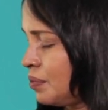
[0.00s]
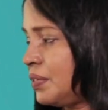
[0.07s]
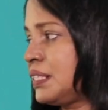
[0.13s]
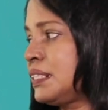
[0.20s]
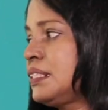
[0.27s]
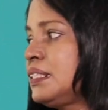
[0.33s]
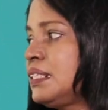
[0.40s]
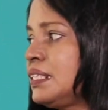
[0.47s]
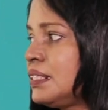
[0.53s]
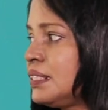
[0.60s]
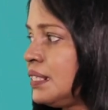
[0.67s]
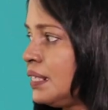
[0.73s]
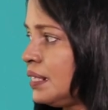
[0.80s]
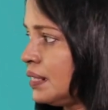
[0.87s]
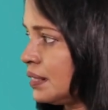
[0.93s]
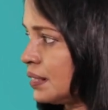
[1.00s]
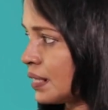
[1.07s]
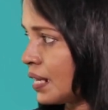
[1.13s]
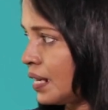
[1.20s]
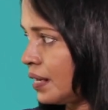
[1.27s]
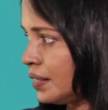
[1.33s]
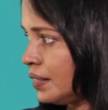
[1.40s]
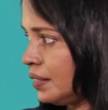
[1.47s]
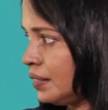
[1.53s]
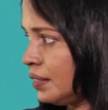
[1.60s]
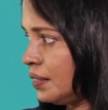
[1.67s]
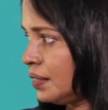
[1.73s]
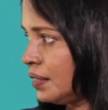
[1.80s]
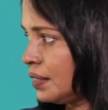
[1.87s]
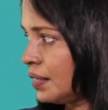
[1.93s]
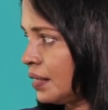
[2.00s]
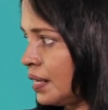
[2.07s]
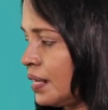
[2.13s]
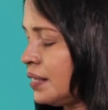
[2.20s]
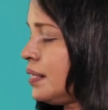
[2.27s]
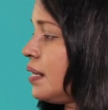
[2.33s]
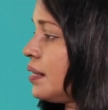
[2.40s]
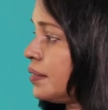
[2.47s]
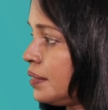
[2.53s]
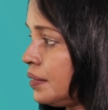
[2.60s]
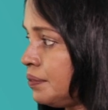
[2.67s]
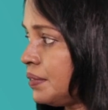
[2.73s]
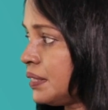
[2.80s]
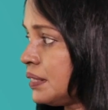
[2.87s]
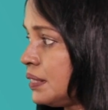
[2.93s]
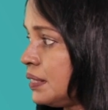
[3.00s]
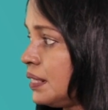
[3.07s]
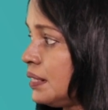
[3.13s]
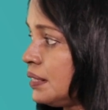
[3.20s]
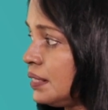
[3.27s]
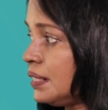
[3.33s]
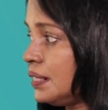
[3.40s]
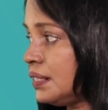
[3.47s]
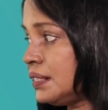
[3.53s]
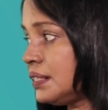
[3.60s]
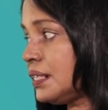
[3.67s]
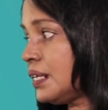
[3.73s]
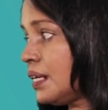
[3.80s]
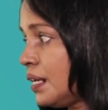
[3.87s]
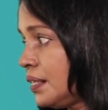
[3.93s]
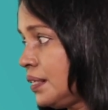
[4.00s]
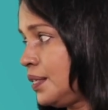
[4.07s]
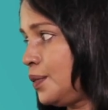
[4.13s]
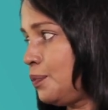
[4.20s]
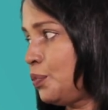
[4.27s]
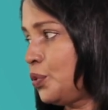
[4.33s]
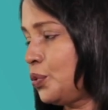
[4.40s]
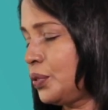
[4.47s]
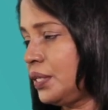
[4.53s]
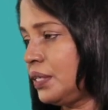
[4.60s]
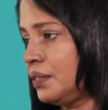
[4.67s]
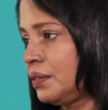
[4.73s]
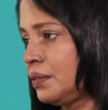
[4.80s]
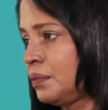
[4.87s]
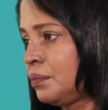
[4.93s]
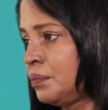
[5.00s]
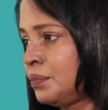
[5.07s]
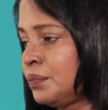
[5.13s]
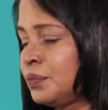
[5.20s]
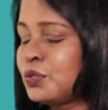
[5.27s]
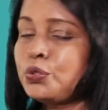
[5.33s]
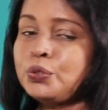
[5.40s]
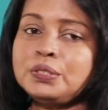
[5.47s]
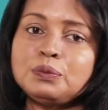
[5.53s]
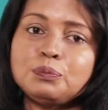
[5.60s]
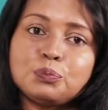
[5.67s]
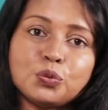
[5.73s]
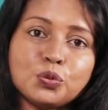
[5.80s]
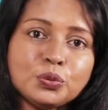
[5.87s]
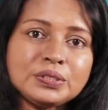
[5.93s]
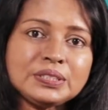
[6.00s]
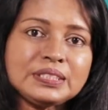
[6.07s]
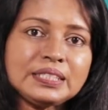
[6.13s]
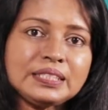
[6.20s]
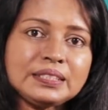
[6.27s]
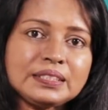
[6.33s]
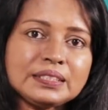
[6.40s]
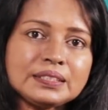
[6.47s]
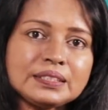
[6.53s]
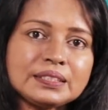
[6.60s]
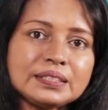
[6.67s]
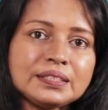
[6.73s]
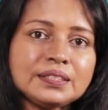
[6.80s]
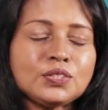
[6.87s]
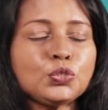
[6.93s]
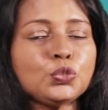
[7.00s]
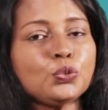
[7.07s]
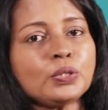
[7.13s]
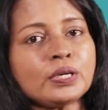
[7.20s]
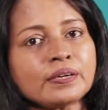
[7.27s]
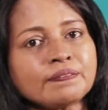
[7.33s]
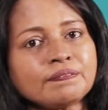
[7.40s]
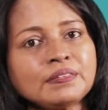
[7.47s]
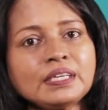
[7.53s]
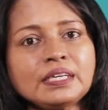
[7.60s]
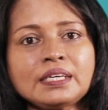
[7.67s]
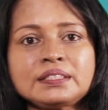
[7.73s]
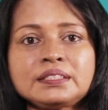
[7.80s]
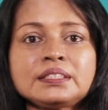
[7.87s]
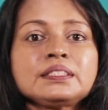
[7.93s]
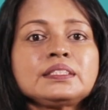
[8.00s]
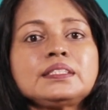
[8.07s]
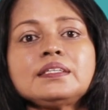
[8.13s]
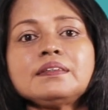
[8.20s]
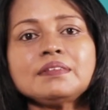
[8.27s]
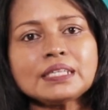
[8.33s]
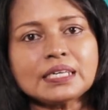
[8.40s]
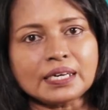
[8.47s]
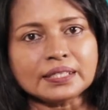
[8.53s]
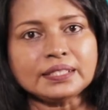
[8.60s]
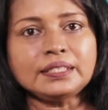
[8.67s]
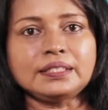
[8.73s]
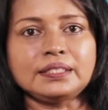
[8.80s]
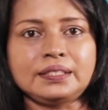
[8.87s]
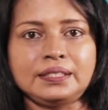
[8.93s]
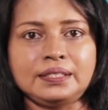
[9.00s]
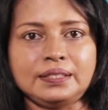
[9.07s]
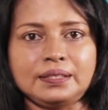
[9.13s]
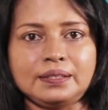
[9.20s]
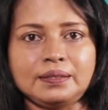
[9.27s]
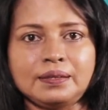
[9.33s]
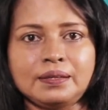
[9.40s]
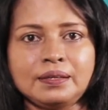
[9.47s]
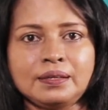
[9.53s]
One says he is kind and the other one says he is a kind boy. So in both sentences you have the adjective kind here.